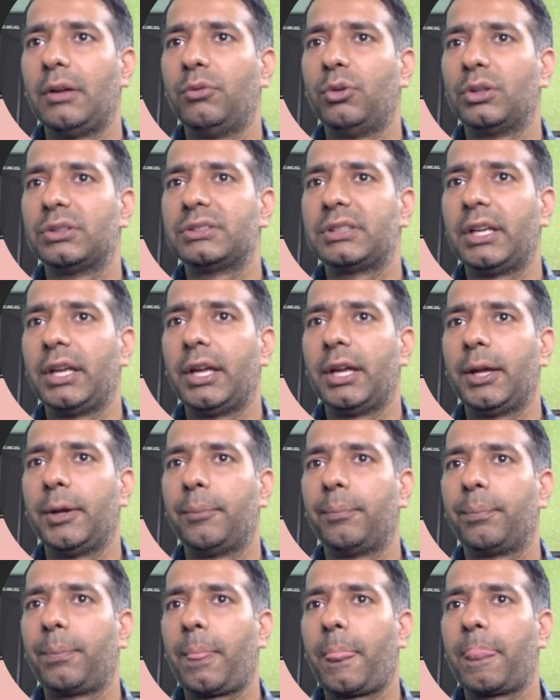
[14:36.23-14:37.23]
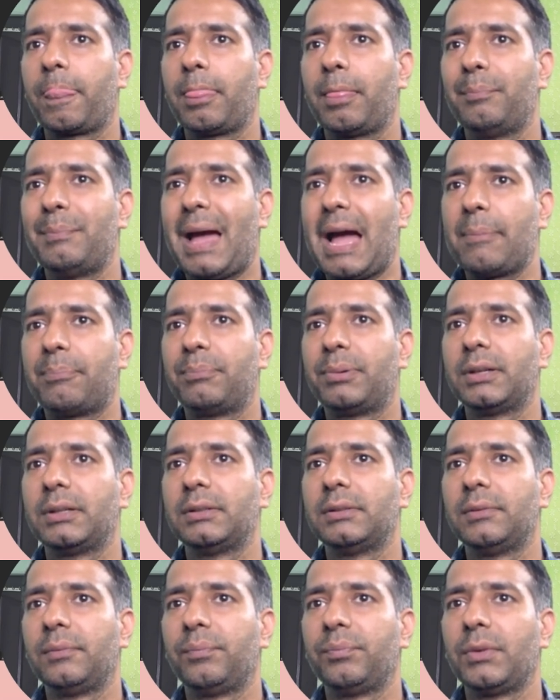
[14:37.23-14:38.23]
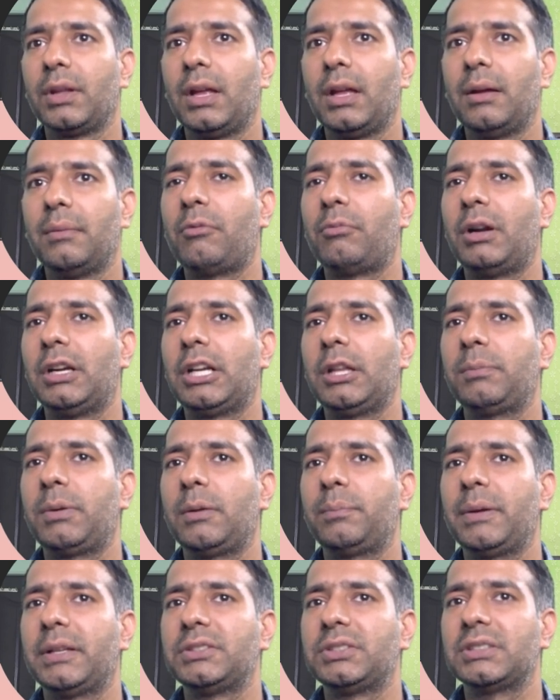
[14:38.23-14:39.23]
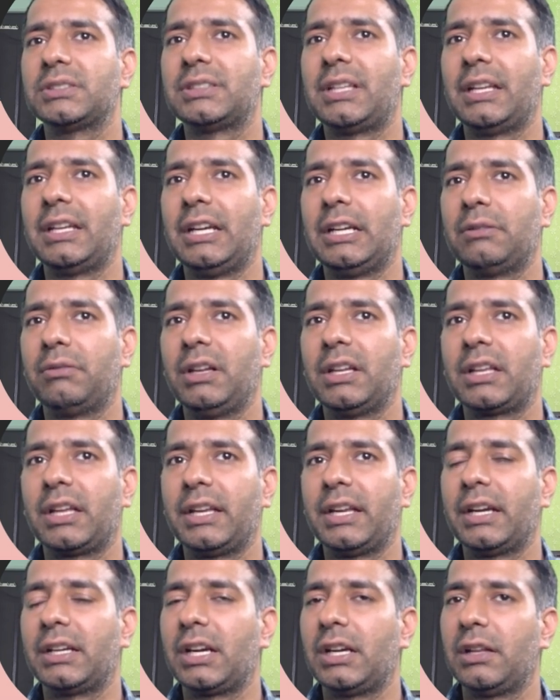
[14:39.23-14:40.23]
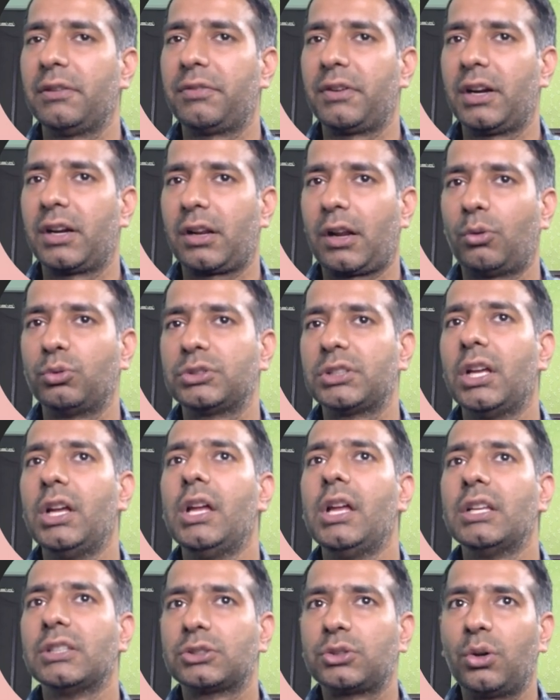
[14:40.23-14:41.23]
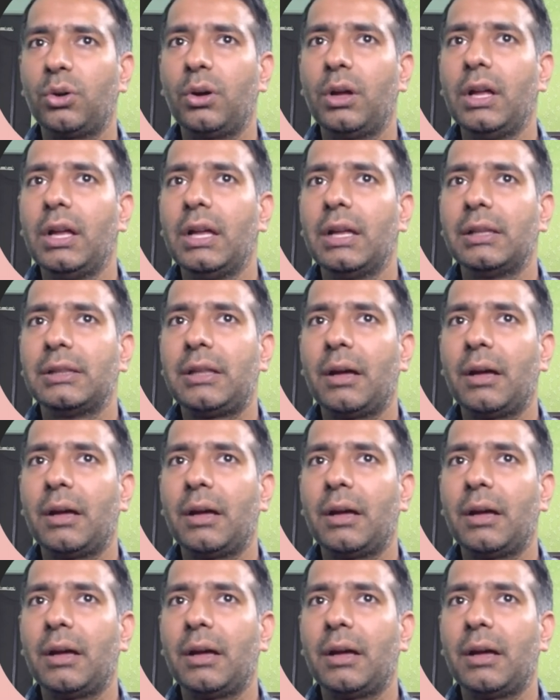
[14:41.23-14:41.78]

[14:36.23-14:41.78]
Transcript: would say, map. If you have multiple pages, then it will create a different routes. So